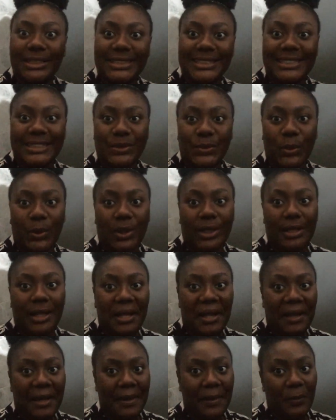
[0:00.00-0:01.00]
this is what
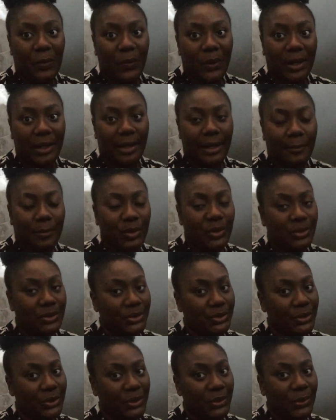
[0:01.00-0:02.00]
I am wearing. I'm going to
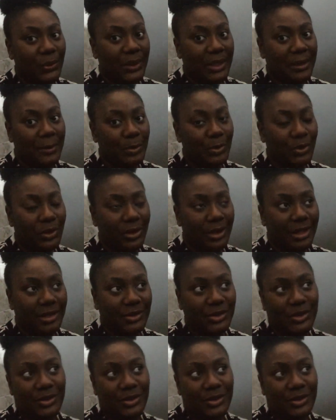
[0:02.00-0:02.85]
show you when I'm done.